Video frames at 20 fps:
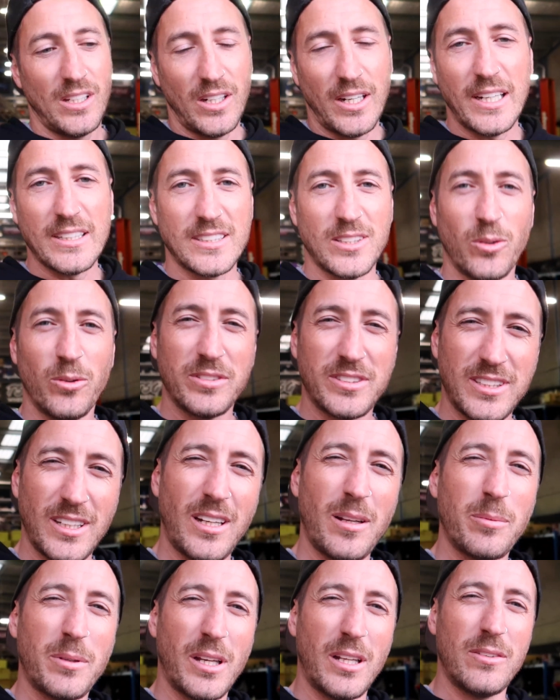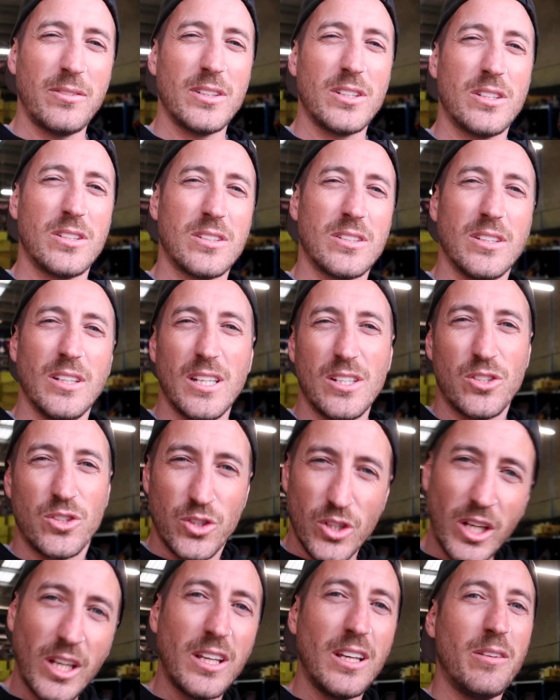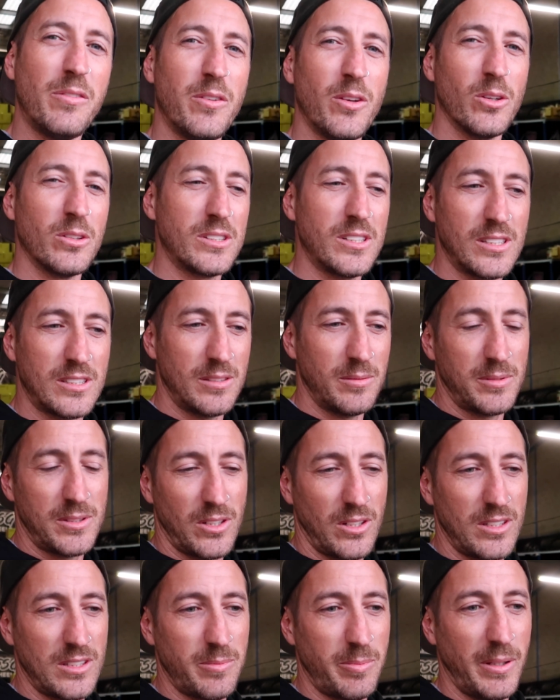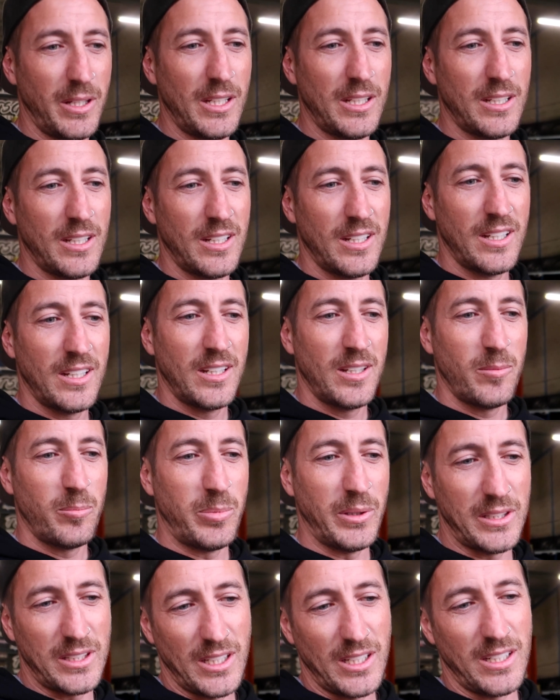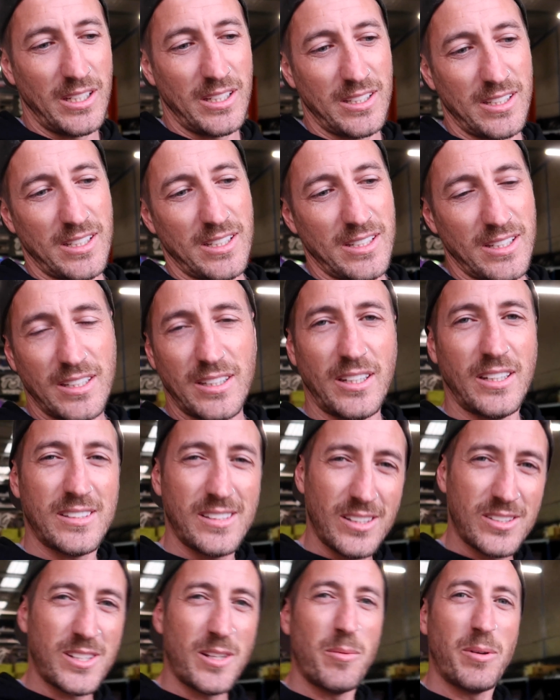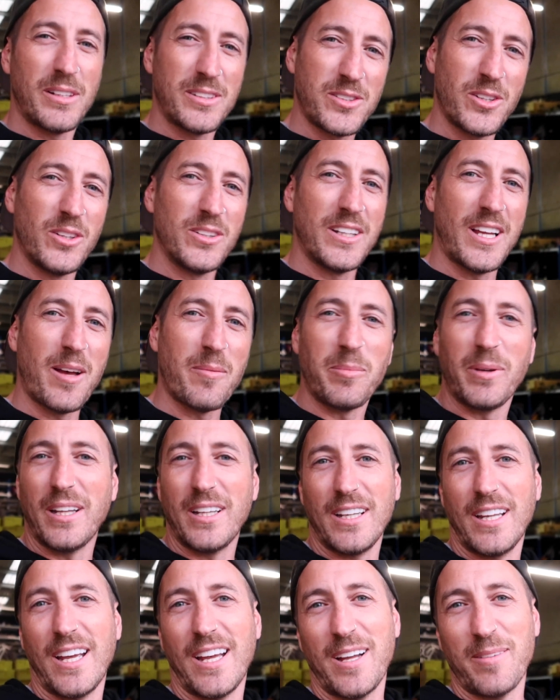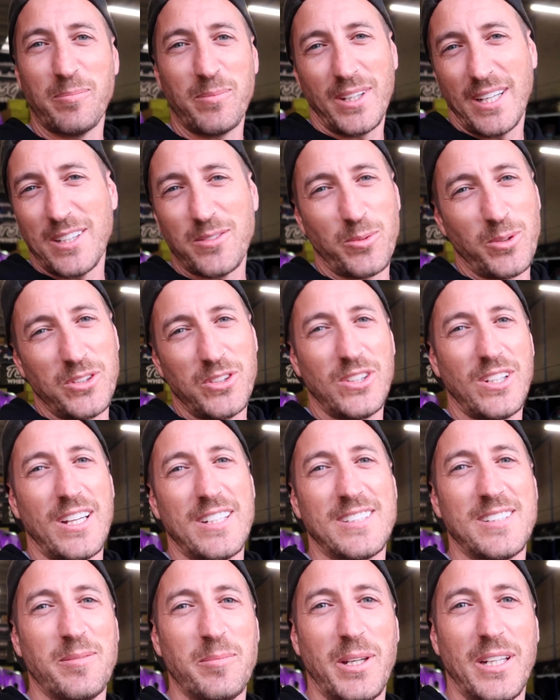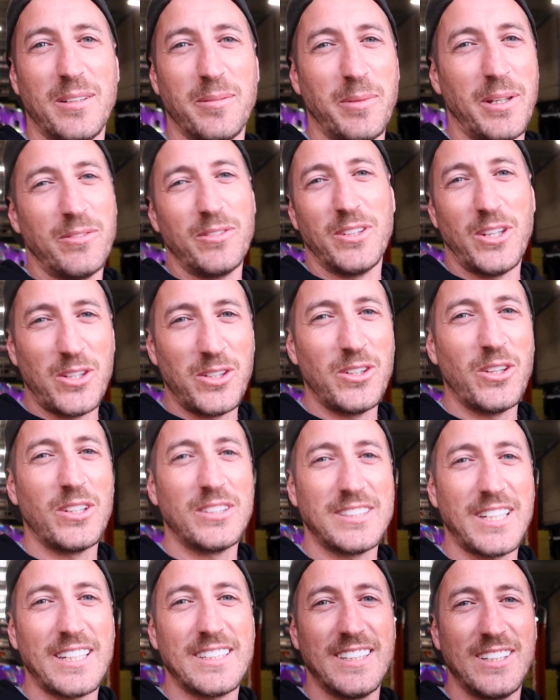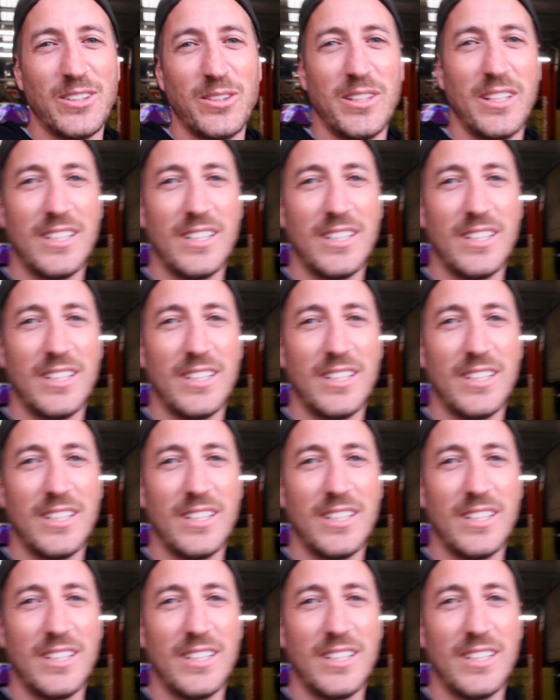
All right, so we'll set up kind of a, a jiggy fuel system, so to speak. But then someone turned up and um, I want you guys to meet him, even though you know exactly who